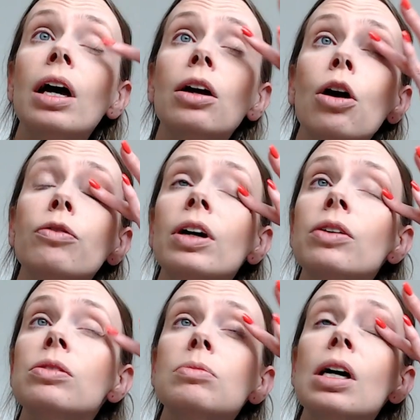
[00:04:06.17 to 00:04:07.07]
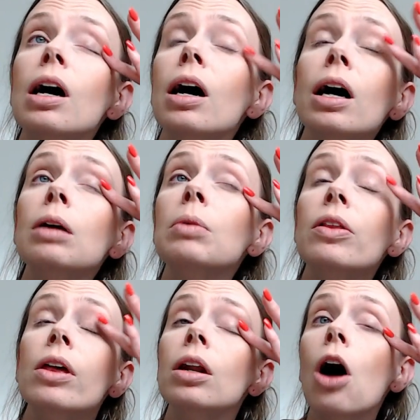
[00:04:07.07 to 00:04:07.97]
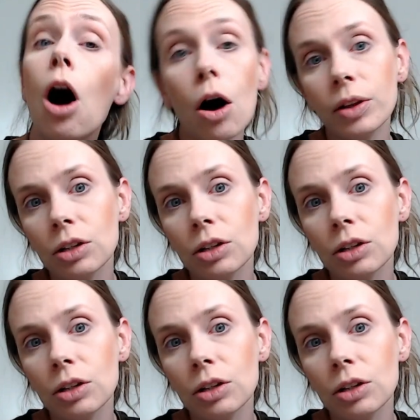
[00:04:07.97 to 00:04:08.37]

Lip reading: I carved out some time, and then all